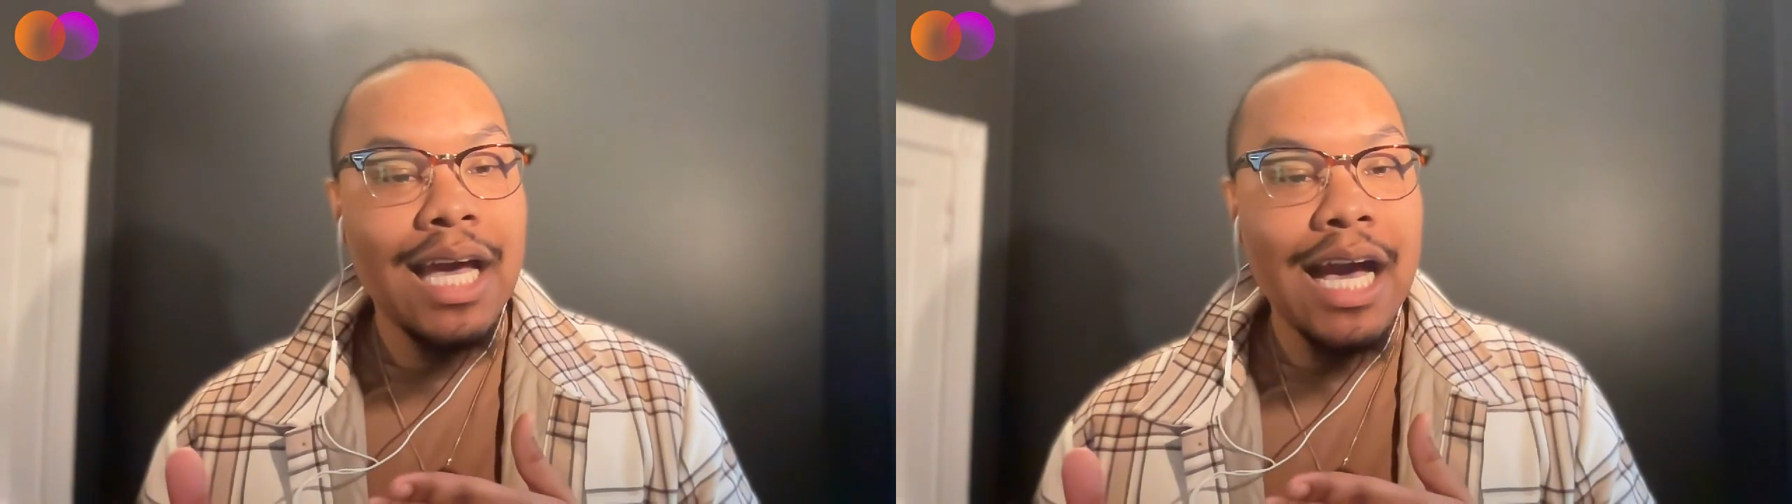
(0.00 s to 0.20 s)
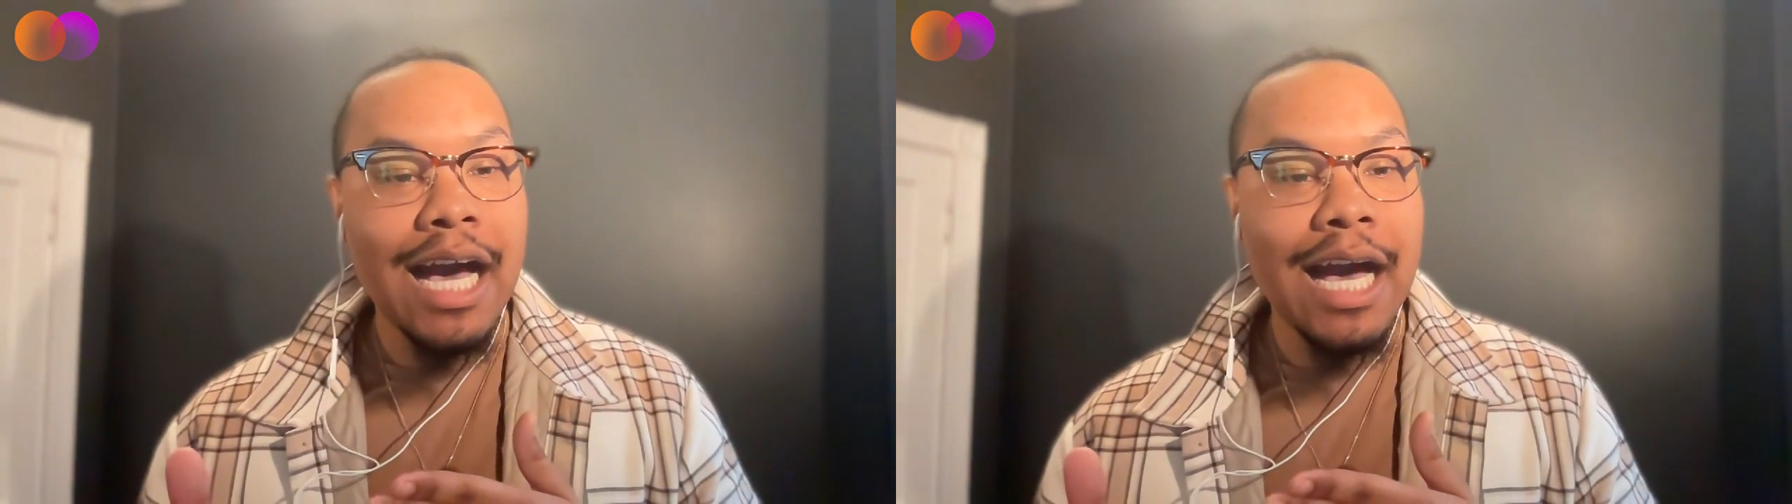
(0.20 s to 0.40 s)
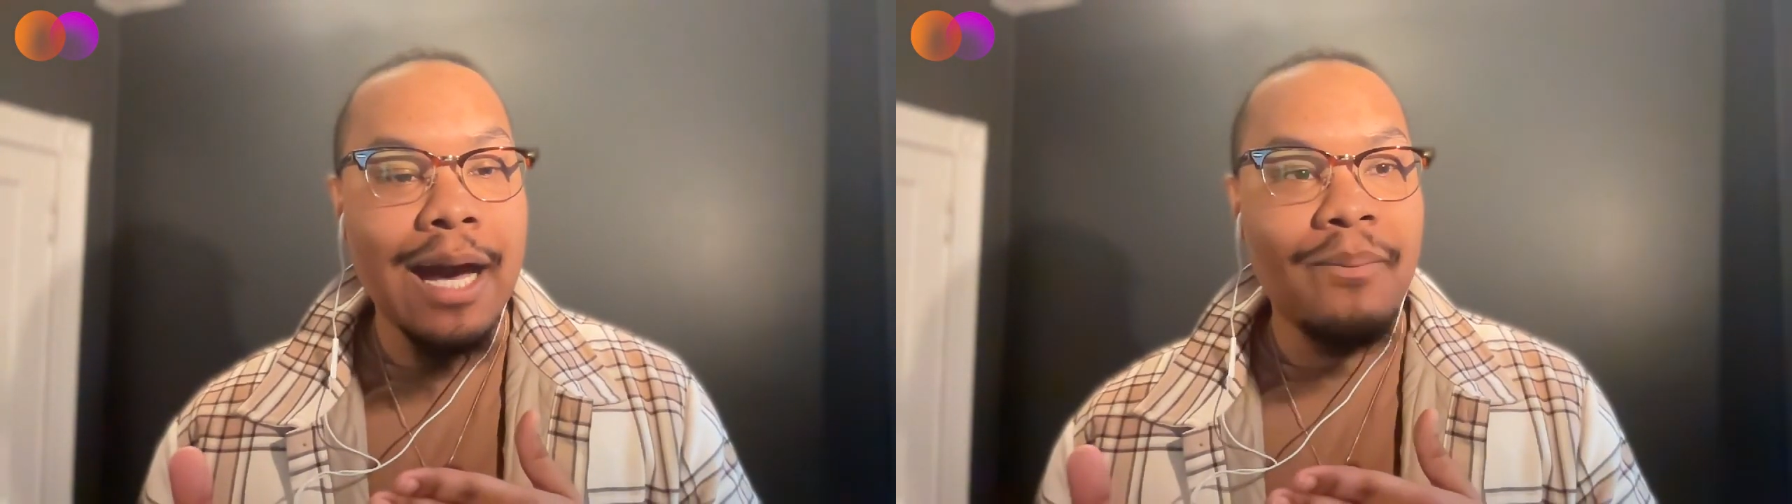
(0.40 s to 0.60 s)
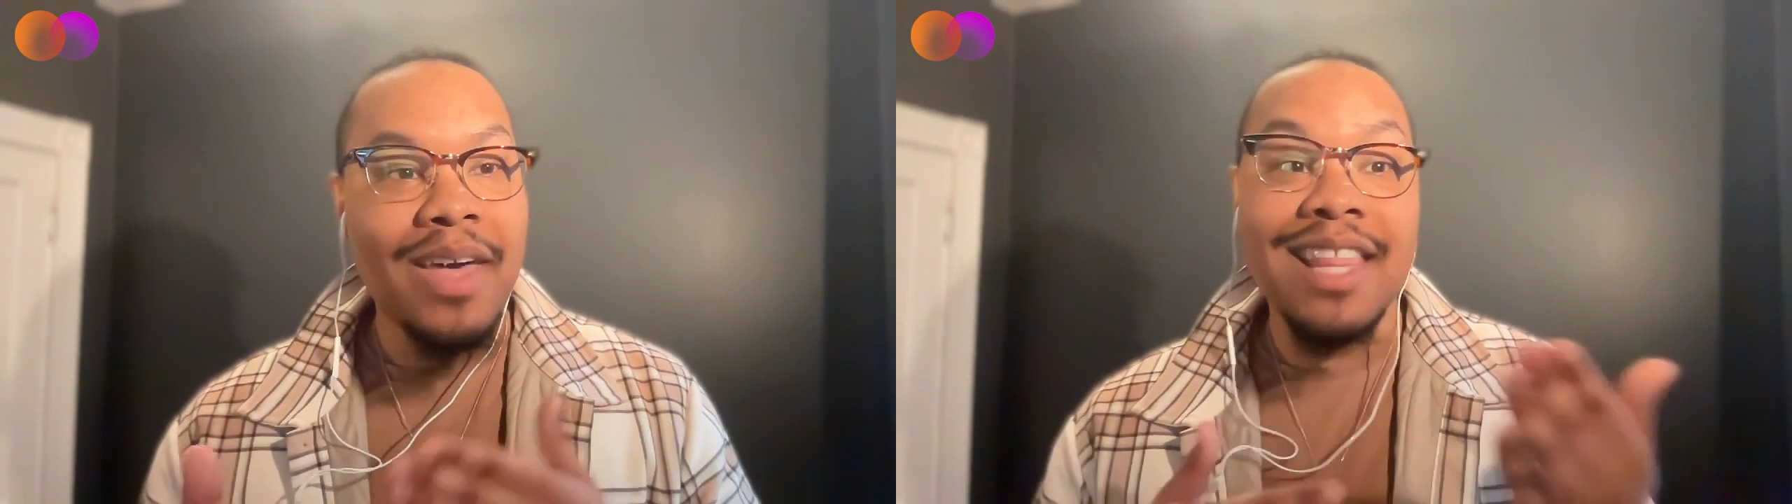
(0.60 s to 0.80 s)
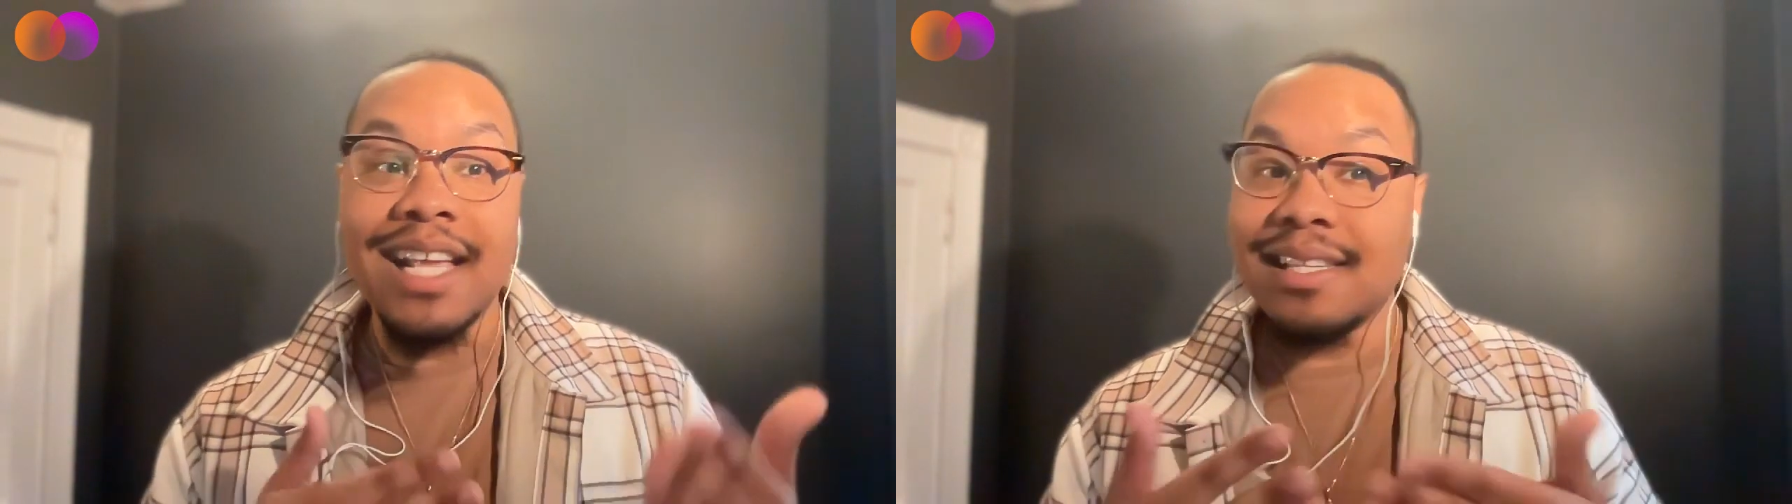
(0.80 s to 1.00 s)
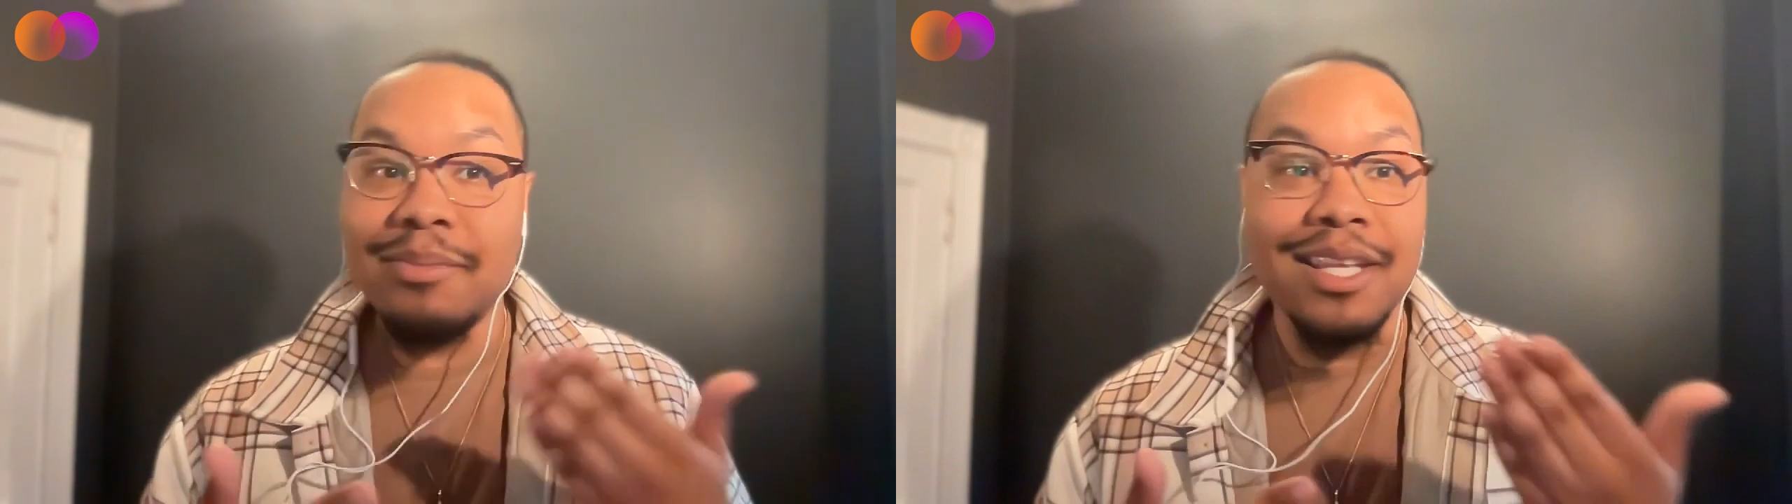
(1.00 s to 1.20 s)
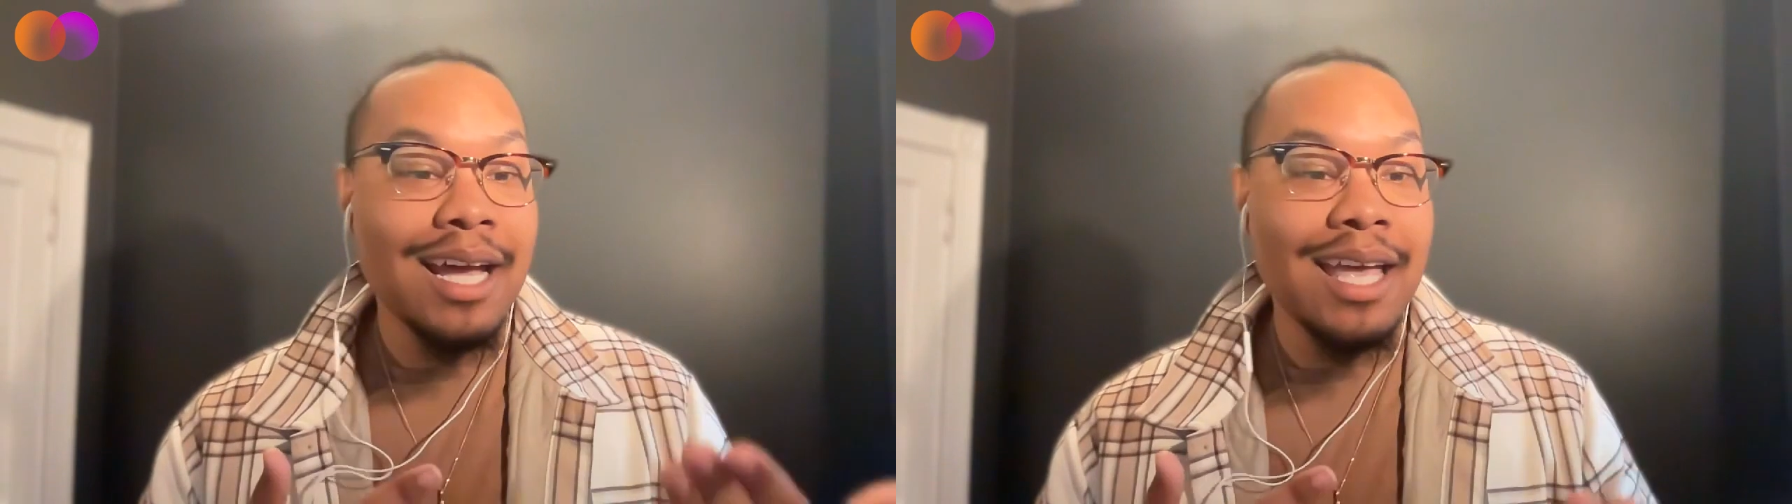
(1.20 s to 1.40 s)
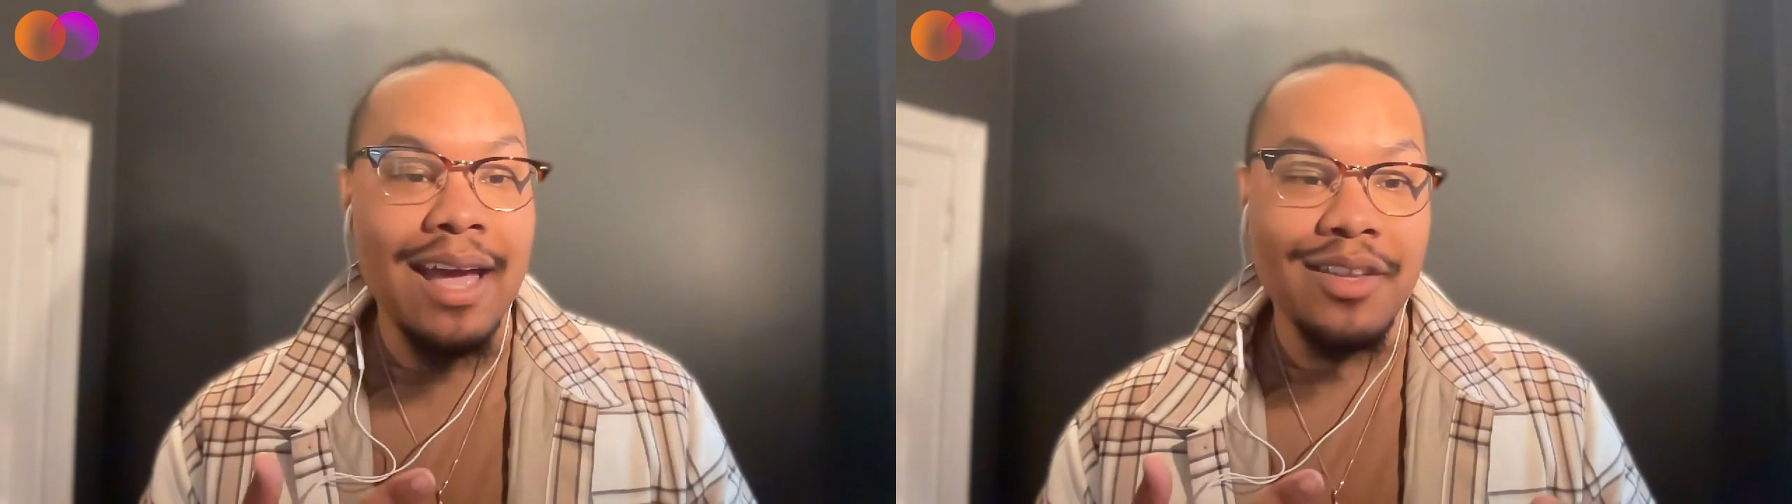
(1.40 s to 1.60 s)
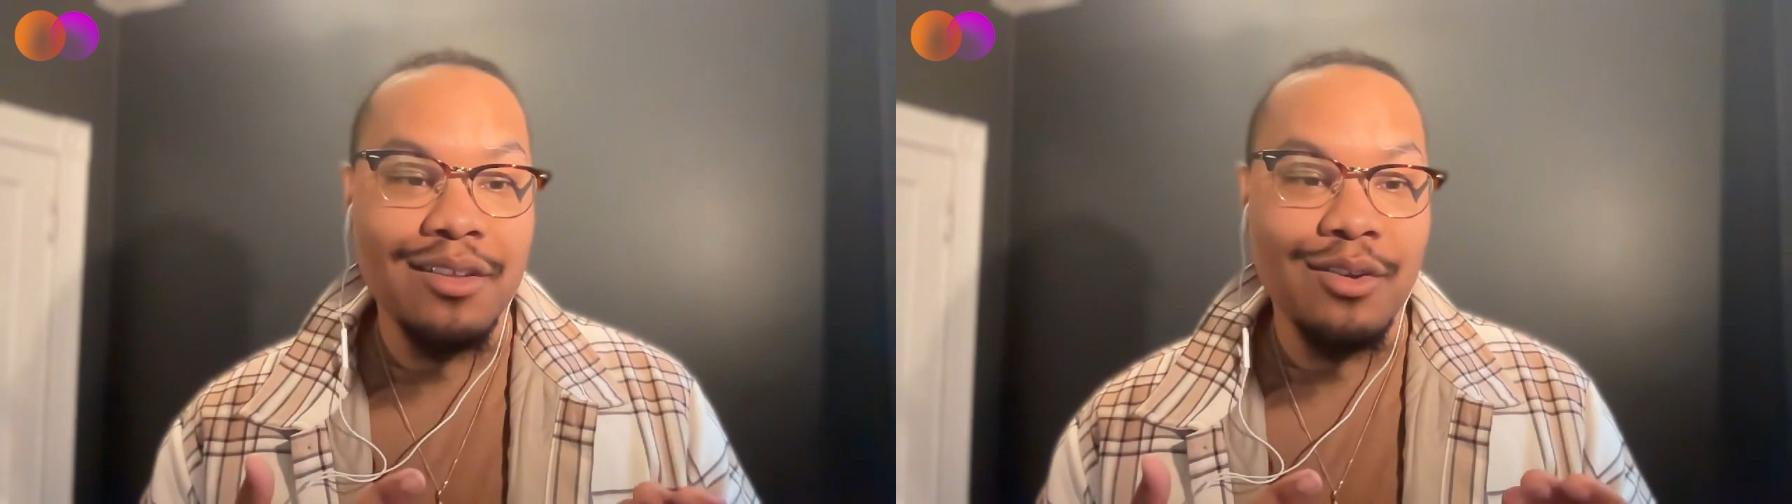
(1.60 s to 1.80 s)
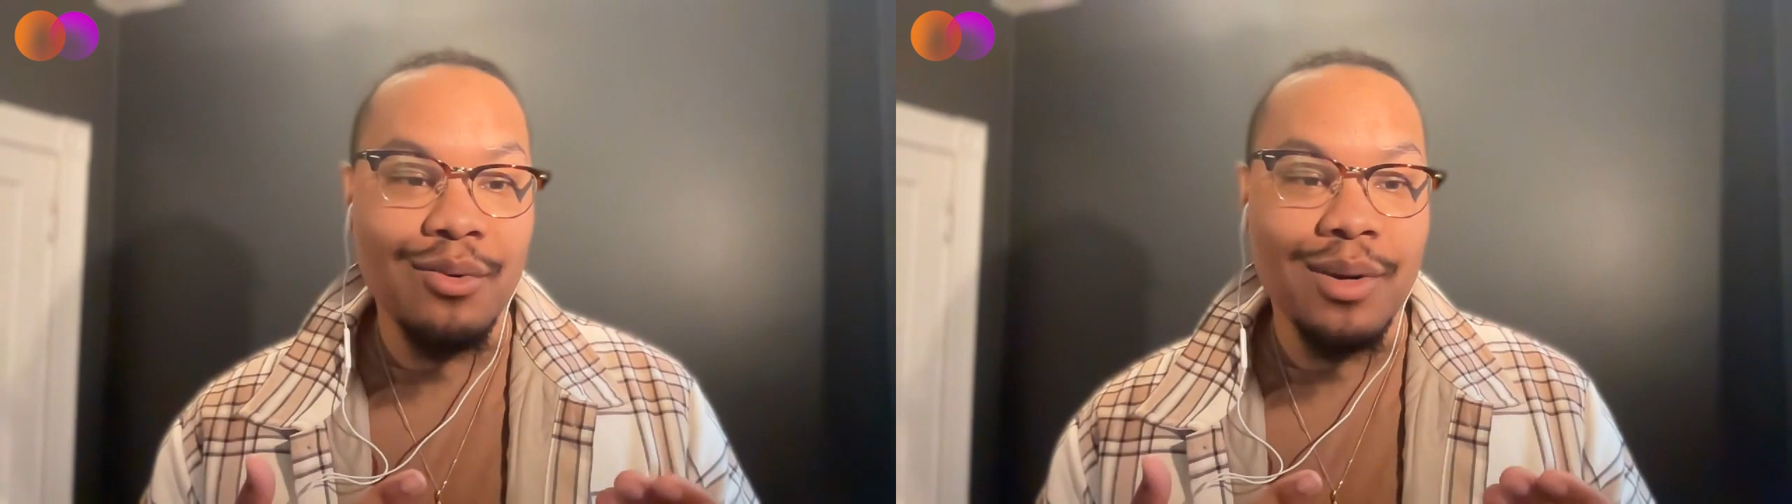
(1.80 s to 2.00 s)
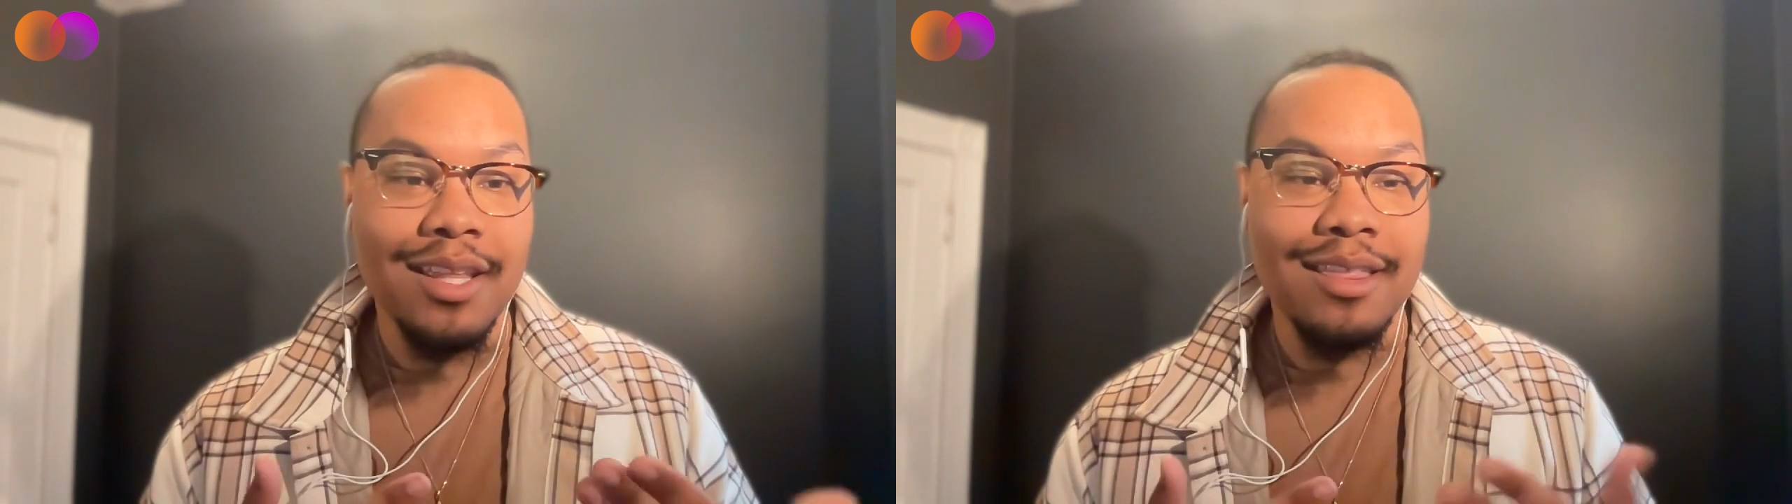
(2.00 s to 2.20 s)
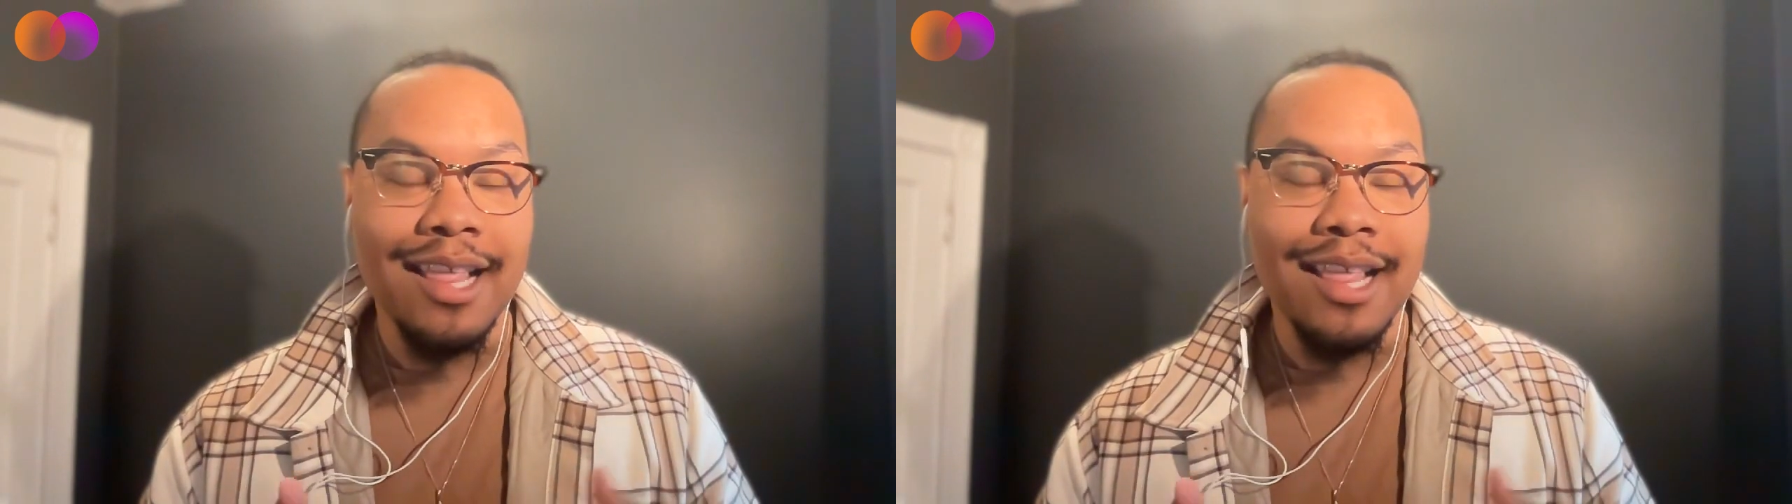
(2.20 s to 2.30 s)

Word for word: And that's something I have to deal with.